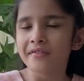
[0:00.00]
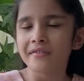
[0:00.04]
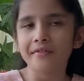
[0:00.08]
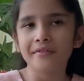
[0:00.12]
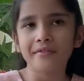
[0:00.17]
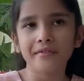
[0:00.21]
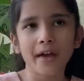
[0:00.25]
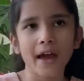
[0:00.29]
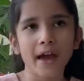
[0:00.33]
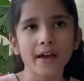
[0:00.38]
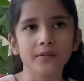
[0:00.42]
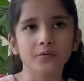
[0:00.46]

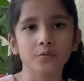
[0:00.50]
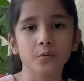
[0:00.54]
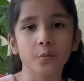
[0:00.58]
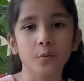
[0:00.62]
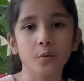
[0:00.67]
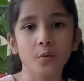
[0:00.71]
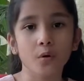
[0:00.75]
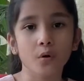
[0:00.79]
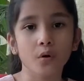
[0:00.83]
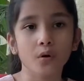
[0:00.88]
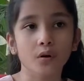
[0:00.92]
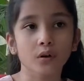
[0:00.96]
that
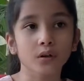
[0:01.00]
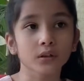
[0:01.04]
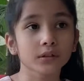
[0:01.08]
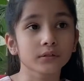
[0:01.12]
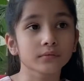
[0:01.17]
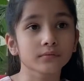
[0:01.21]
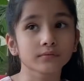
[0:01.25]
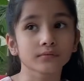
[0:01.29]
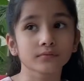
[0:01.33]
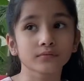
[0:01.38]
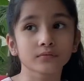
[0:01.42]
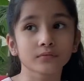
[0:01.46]
were
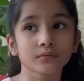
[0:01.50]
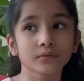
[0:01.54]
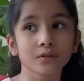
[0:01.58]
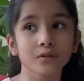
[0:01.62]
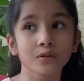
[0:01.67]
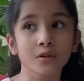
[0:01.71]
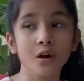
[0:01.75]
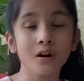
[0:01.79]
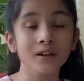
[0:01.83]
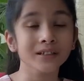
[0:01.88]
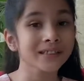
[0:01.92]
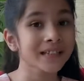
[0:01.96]

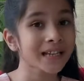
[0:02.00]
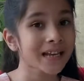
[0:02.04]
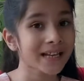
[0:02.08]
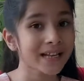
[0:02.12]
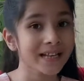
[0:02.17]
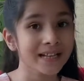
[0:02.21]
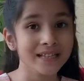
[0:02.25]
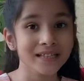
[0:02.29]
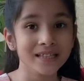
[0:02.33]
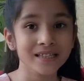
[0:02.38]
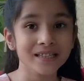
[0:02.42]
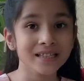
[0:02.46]
not
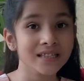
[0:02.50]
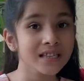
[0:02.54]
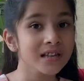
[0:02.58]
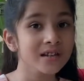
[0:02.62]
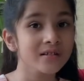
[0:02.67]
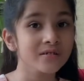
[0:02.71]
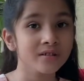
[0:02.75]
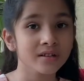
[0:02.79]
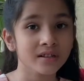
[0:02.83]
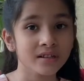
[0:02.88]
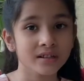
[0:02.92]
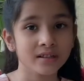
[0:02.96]
taken
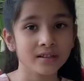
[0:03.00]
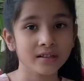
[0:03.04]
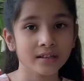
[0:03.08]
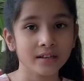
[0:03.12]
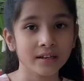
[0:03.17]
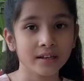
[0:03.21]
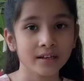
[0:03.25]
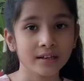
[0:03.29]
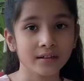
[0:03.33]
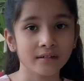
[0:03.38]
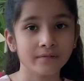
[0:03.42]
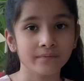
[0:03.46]
seriously.